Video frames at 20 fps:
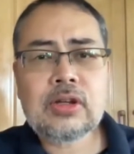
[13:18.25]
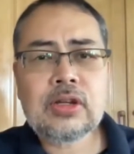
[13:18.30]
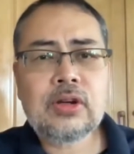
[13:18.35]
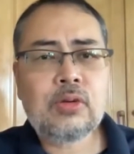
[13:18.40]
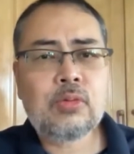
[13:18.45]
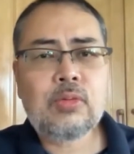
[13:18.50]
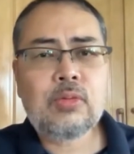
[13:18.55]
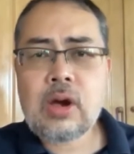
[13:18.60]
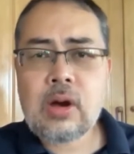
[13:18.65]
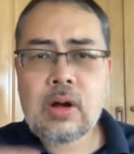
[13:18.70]

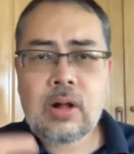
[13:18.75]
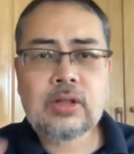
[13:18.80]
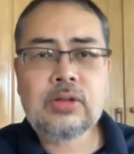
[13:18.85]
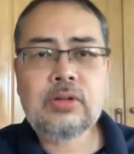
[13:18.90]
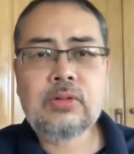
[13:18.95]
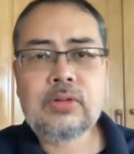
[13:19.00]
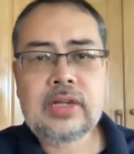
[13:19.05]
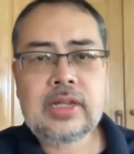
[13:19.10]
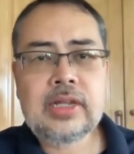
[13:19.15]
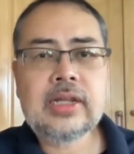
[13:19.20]
We are all
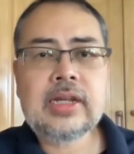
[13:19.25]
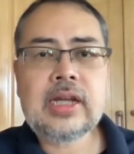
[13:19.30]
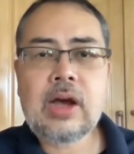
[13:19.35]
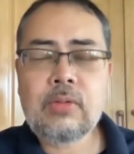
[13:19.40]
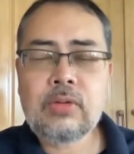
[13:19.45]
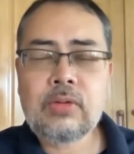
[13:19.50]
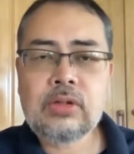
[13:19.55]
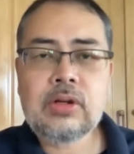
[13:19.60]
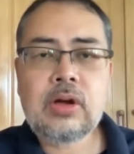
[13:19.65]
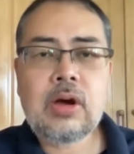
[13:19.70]
unique, how
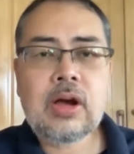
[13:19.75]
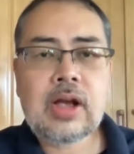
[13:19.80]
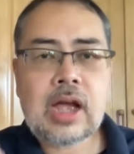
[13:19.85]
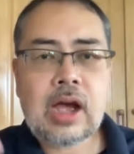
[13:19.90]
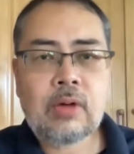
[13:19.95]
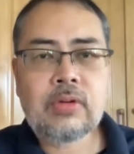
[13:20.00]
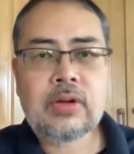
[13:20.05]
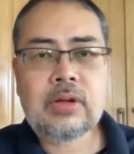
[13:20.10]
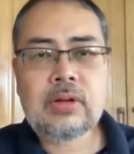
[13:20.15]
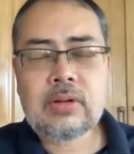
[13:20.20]
we talk,
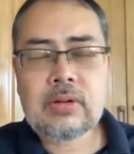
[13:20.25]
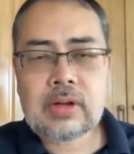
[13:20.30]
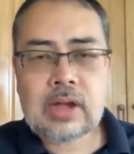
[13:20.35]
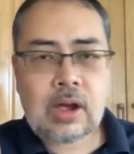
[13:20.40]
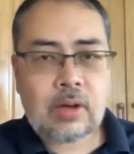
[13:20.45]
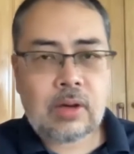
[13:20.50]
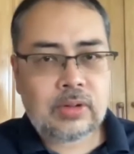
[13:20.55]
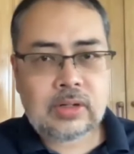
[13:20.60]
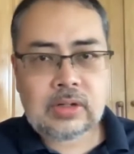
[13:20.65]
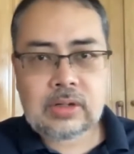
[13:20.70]
how we look,
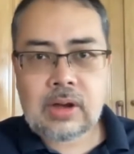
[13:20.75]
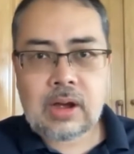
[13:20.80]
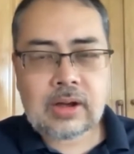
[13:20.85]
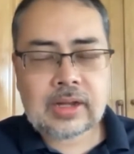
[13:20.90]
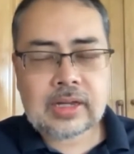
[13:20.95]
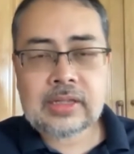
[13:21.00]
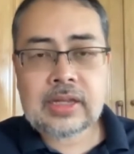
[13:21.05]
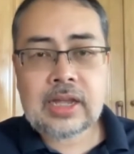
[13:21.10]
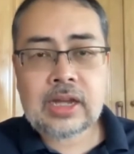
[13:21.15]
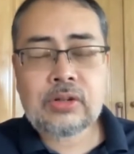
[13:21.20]
how we talk,
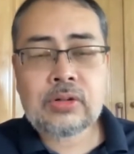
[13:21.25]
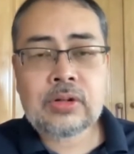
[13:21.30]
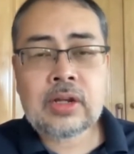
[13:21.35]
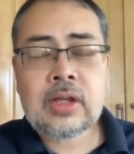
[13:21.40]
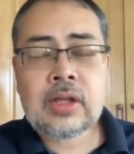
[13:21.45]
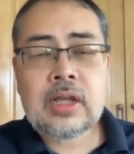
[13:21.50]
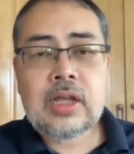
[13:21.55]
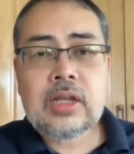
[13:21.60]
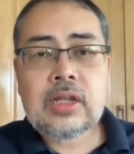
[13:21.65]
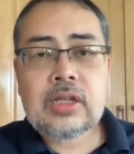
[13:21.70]
etc.
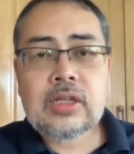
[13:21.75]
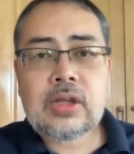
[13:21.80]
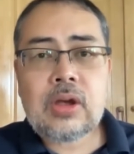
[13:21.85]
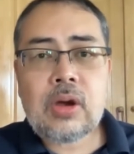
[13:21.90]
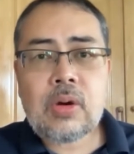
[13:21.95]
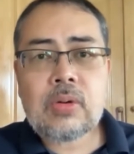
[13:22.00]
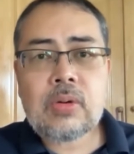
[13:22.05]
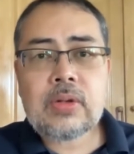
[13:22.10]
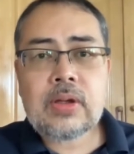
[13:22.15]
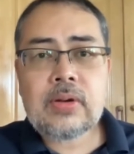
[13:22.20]

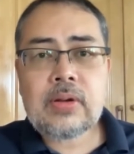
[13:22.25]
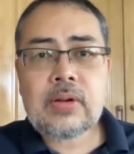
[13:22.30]
So,